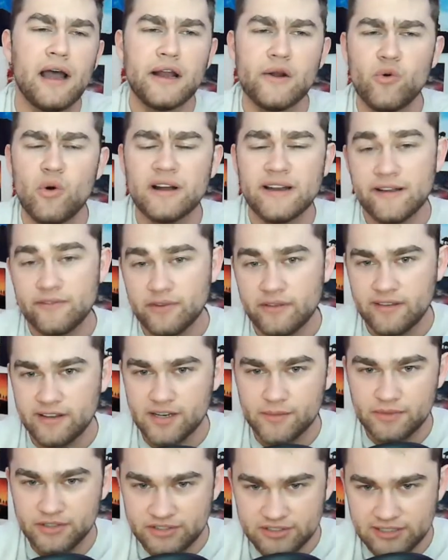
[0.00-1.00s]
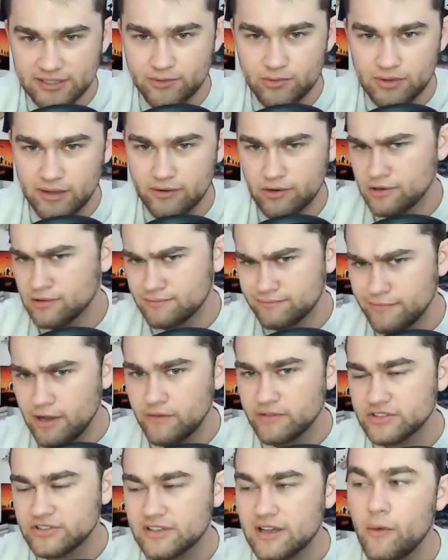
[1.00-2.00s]
I don't want everything to be just sequel era.
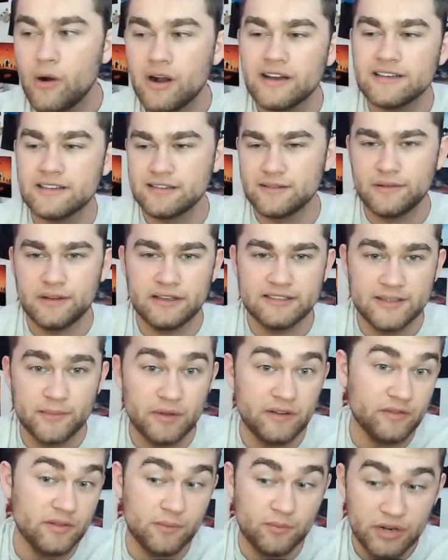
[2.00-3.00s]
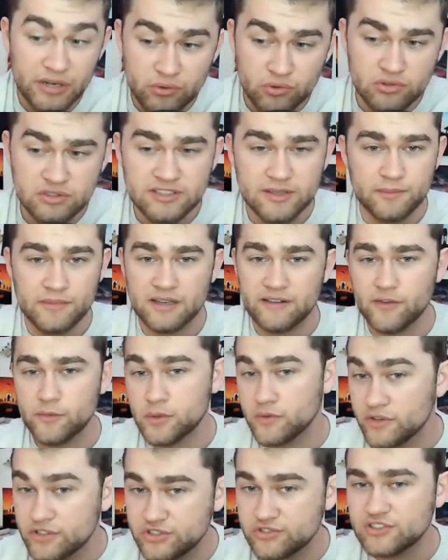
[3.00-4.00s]
Obviously, I want it to be something from the prequels, something
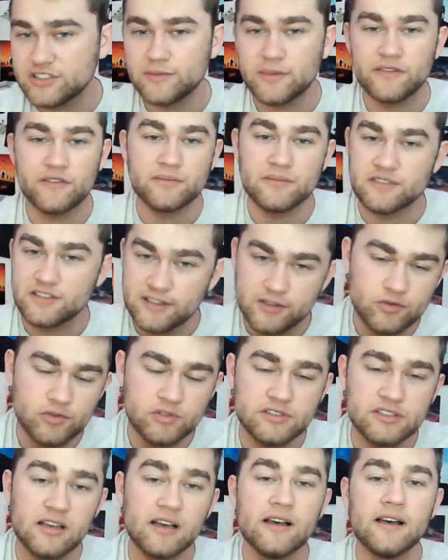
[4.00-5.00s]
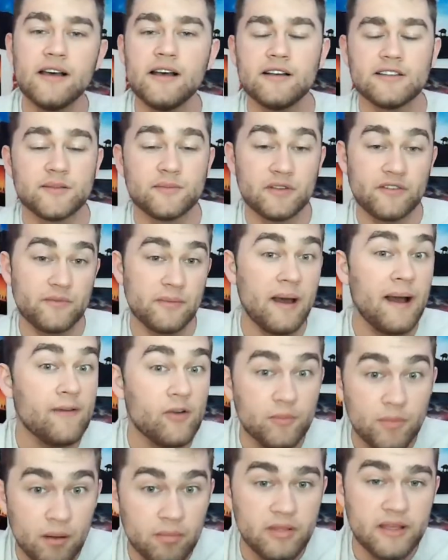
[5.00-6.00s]
from the originals, something from the sequels, something from the
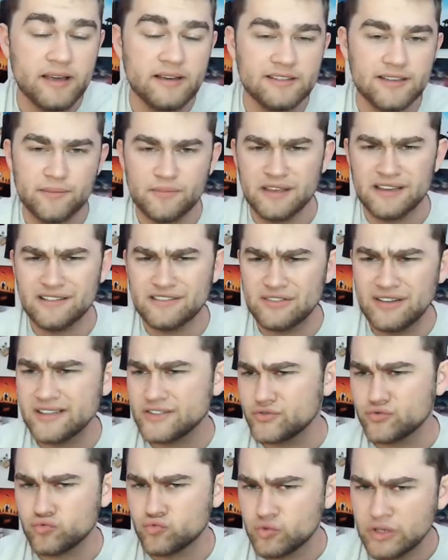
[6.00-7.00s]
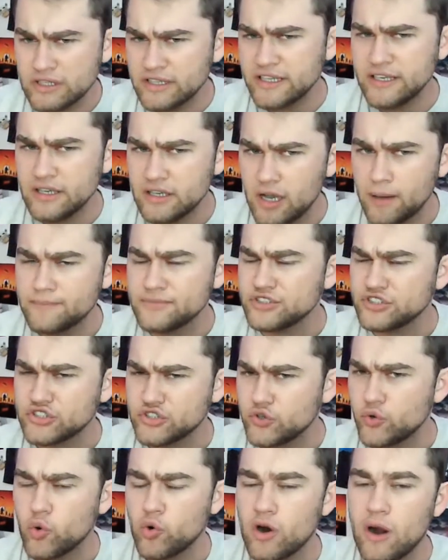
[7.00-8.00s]
High Republic, something that's really
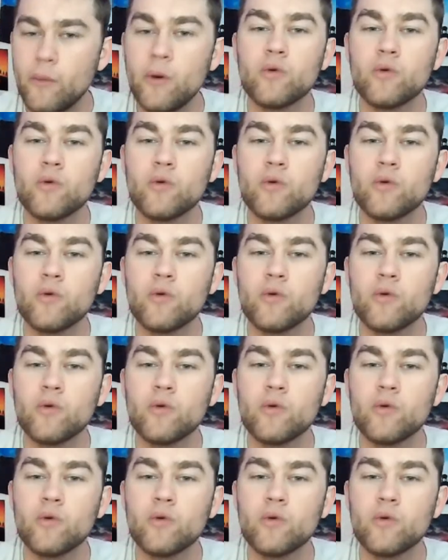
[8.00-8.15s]
obscure.